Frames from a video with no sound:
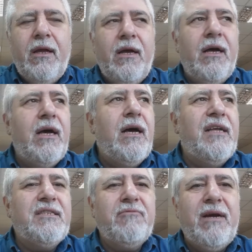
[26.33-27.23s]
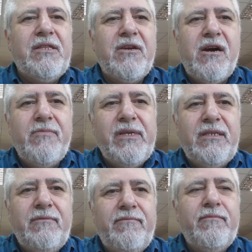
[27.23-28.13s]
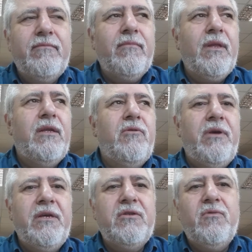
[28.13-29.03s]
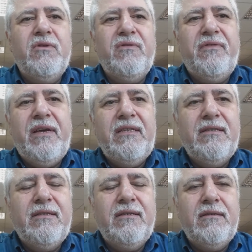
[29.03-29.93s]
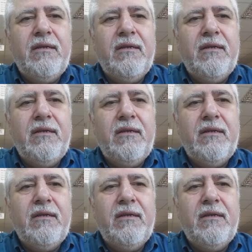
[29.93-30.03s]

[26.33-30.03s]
It's quite common to hear the word phase